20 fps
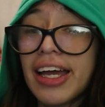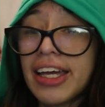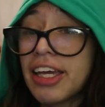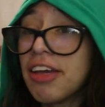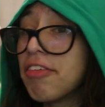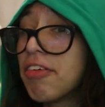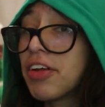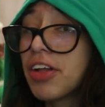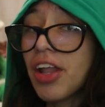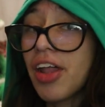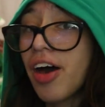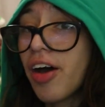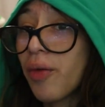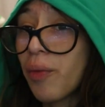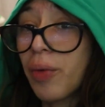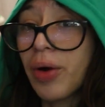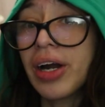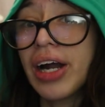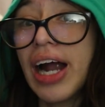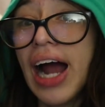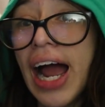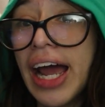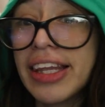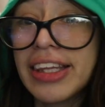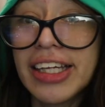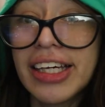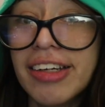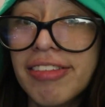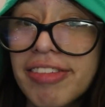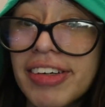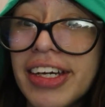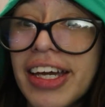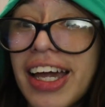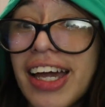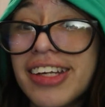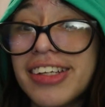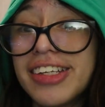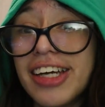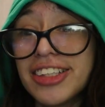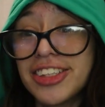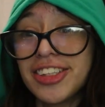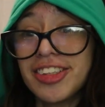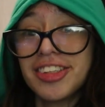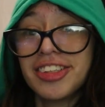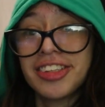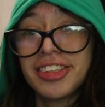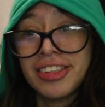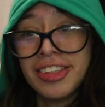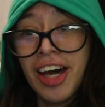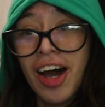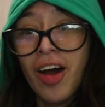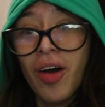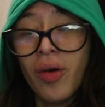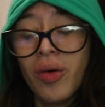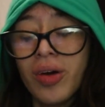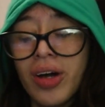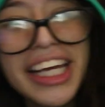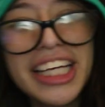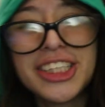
Even though where I live, it doesn't snow.